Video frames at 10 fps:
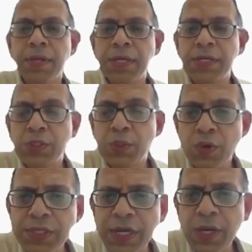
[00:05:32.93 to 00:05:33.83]
The
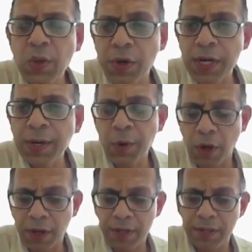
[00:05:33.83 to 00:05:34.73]
source encoder
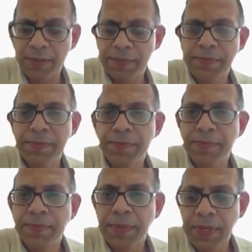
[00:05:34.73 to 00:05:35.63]
block
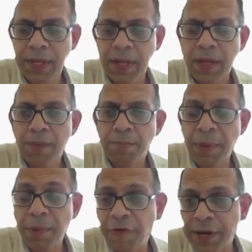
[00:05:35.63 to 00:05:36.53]

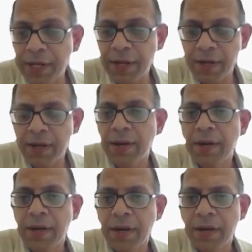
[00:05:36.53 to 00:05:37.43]
may be further
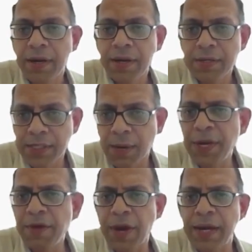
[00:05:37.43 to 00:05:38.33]

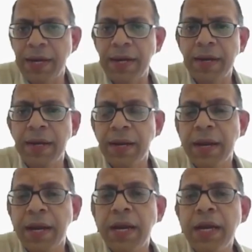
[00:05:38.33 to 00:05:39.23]
subdivided
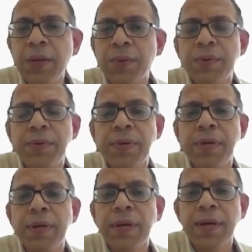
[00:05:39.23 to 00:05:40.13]
into
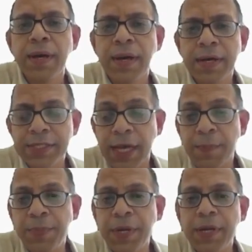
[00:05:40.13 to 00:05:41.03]
a
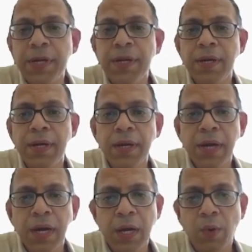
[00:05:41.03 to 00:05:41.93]
sampler,
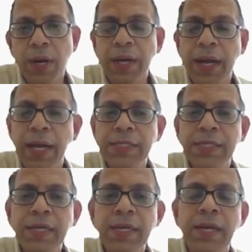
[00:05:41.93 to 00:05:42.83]
a
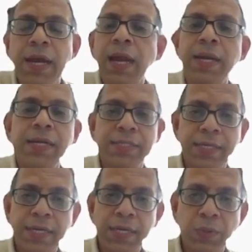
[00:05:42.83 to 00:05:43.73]
quantizer, and a
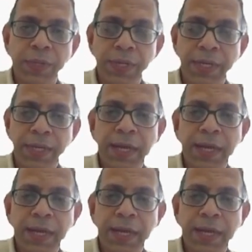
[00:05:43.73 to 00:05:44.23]
discrete coder.